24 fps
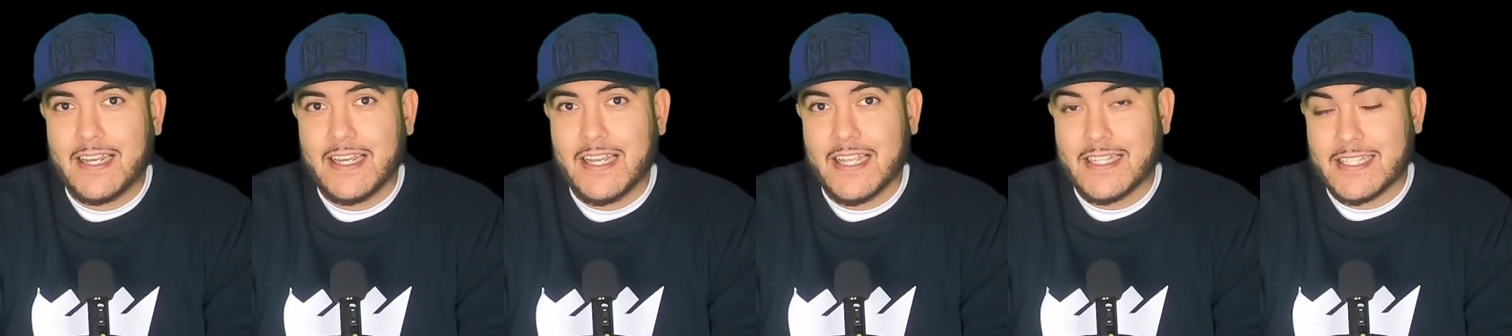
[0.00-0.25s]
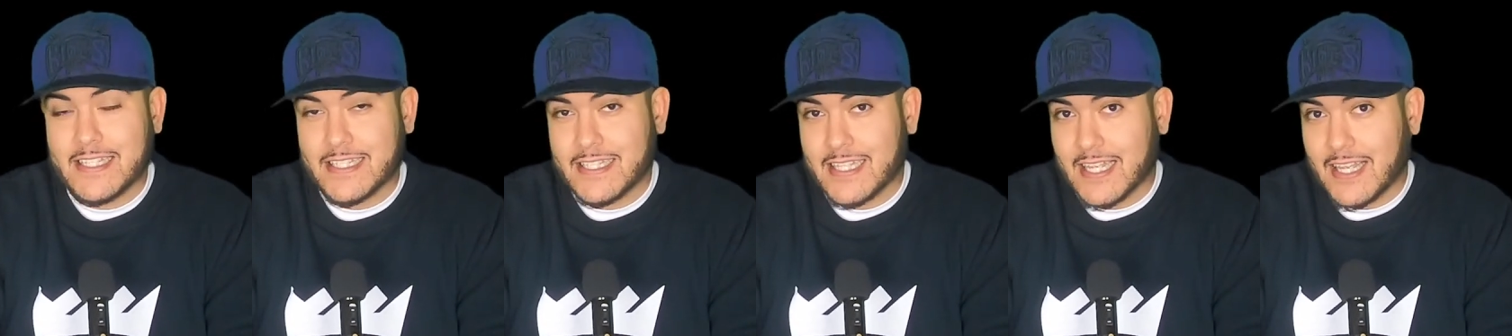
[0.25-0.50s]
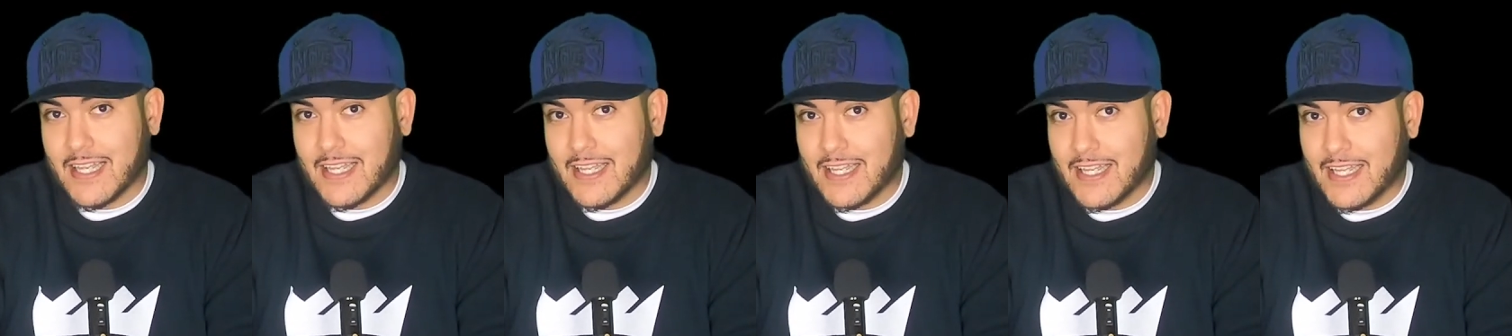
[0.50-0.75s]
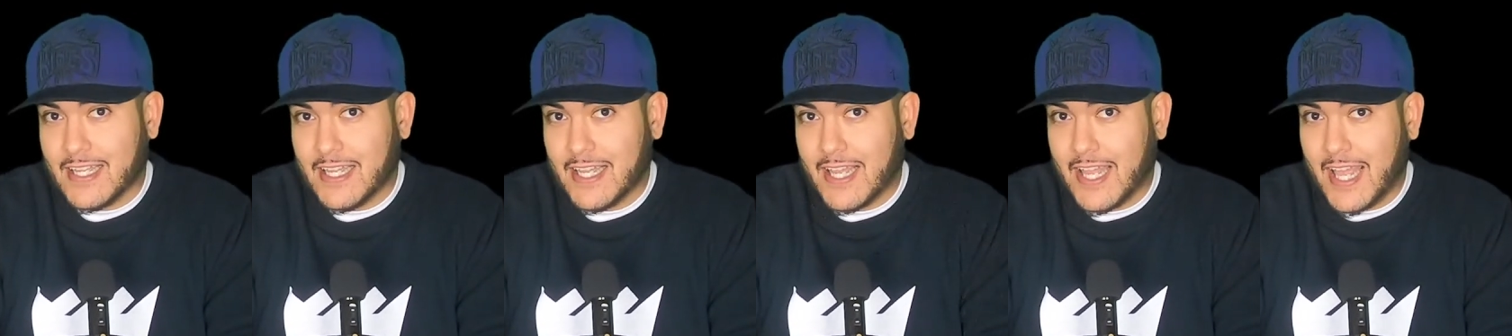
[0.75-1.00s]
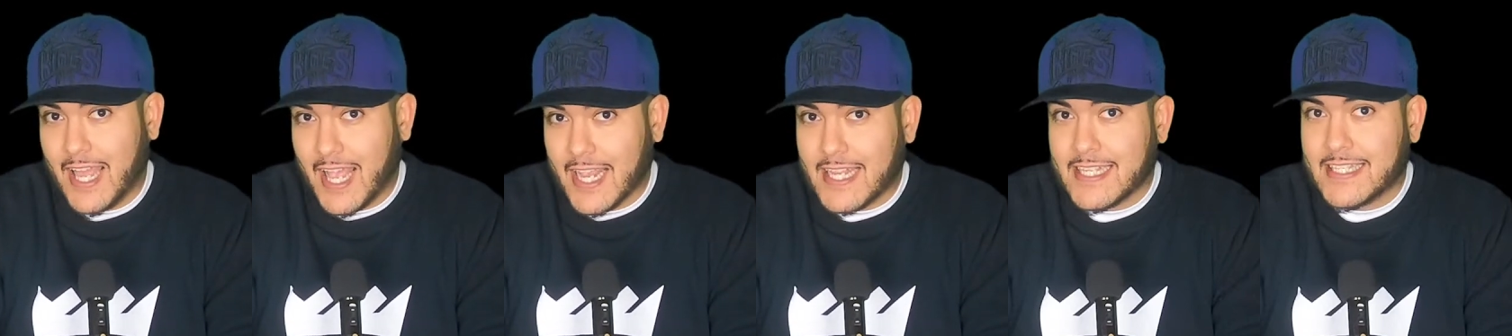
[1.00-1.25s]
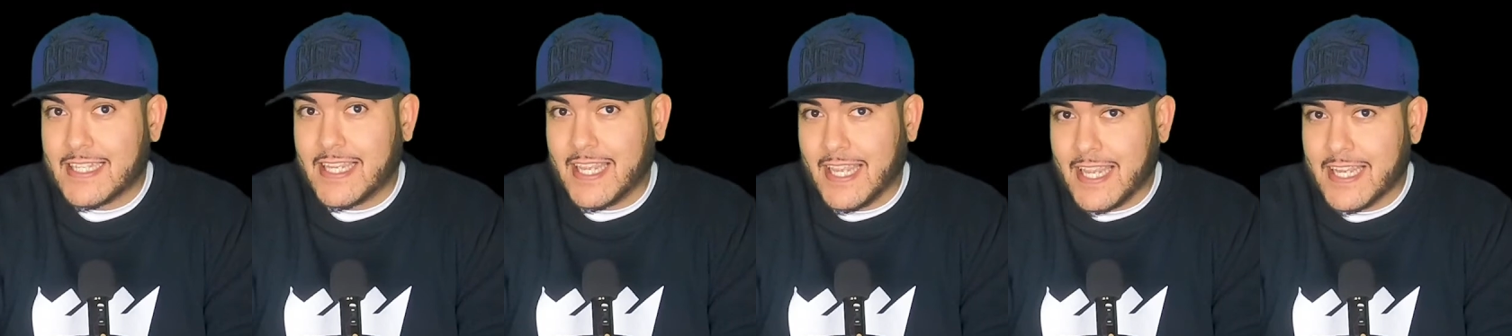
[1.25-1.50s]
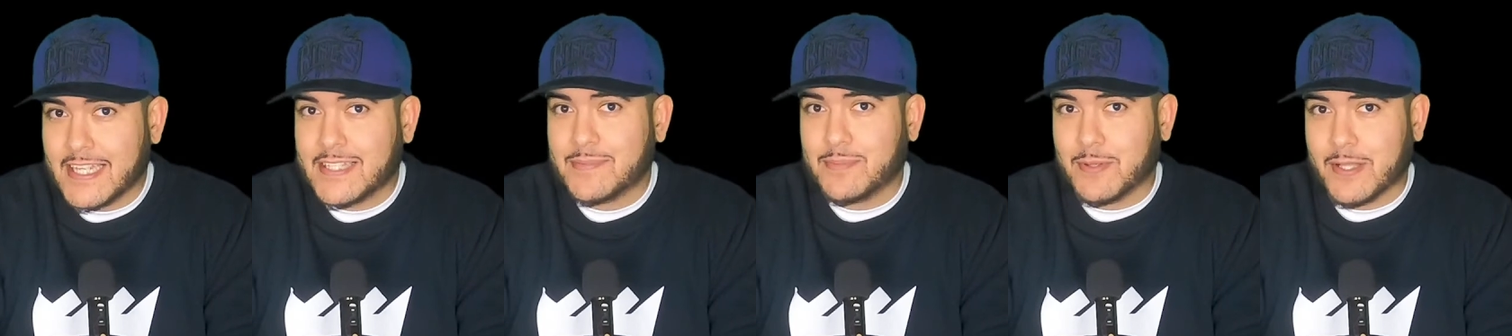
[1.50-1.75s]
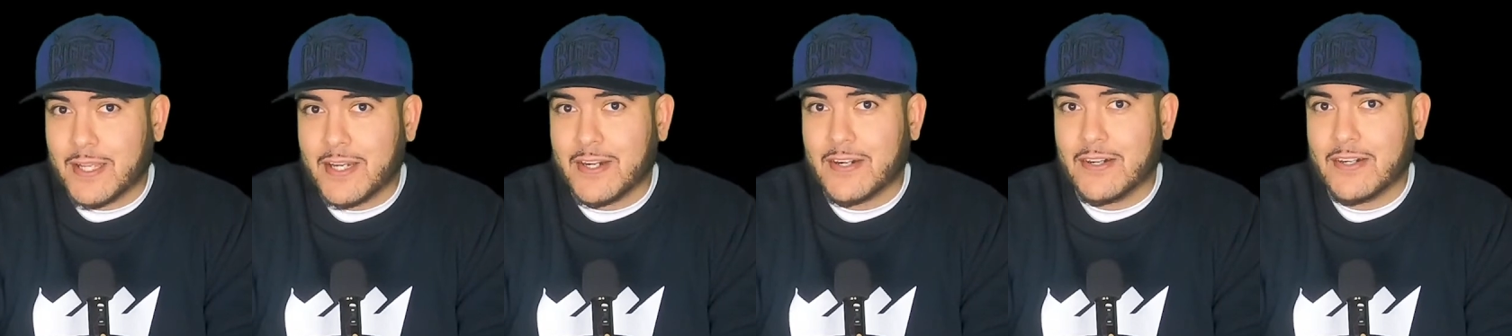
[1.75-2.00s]
This is a ex-Kings
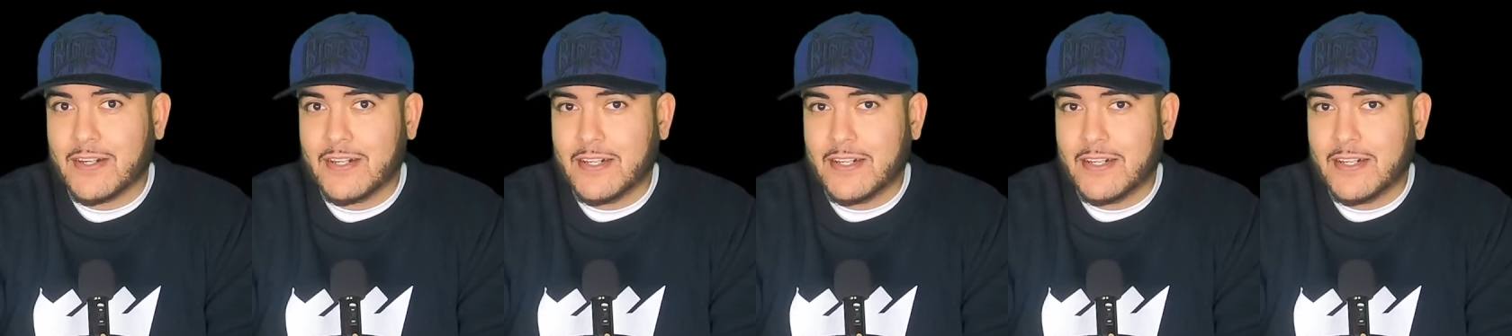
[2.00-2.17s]
player,